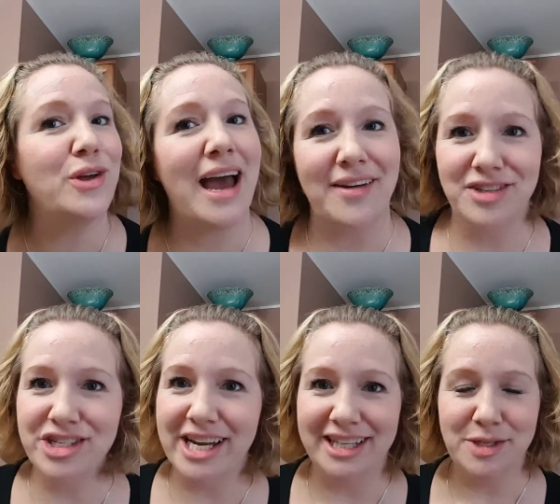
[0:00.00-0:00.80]
You have
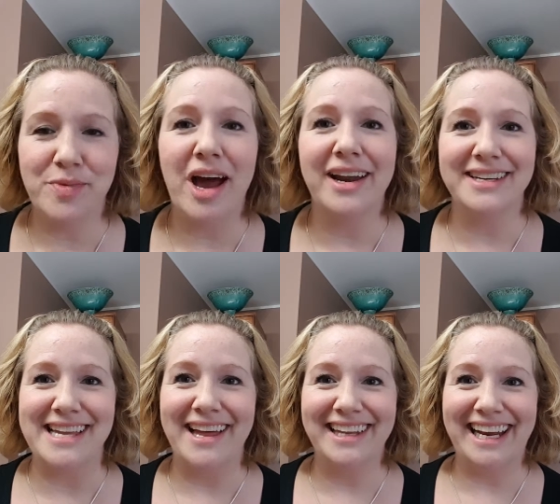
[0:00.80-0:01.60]
to check these
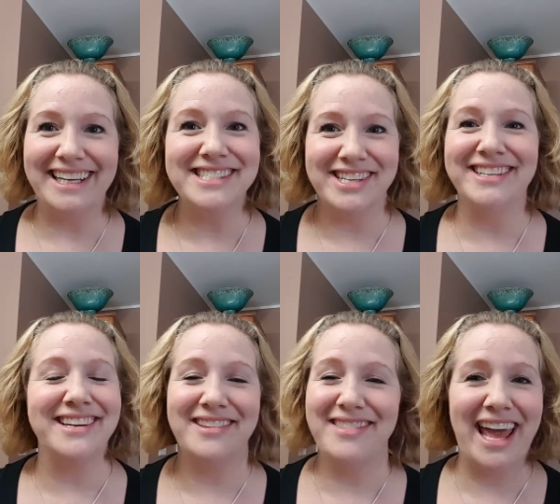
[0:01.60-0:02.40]
products out, ladies,
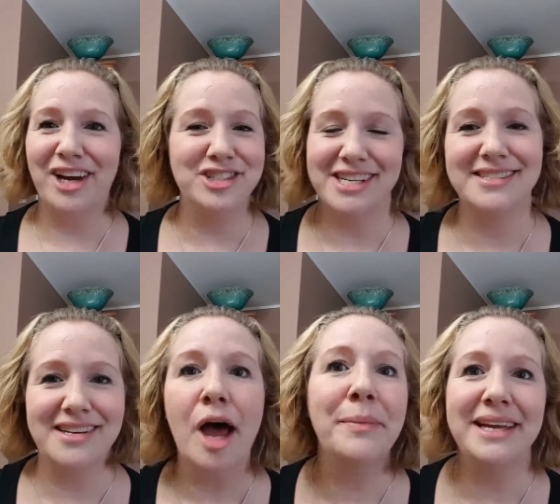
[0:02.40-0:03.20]
and they are
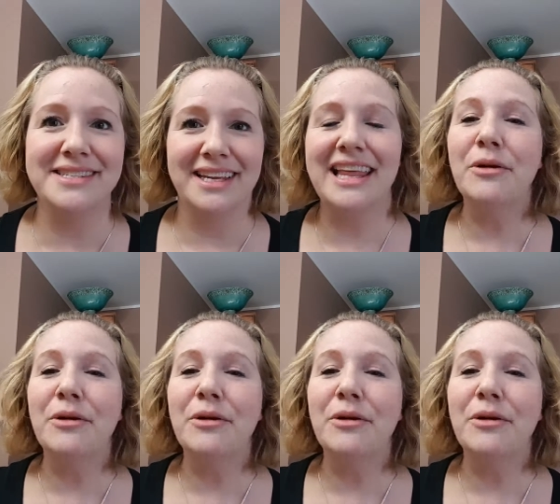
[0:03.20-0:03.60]
just amazing.